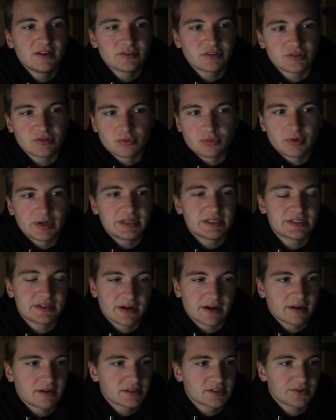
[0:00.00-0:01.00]
just
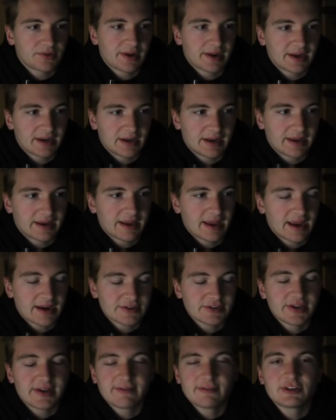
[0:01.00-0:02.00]
restart so I can like
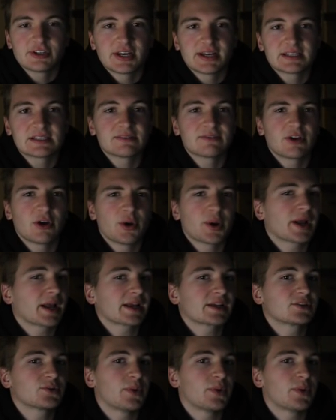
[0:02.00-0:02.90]
actually have a chance of going like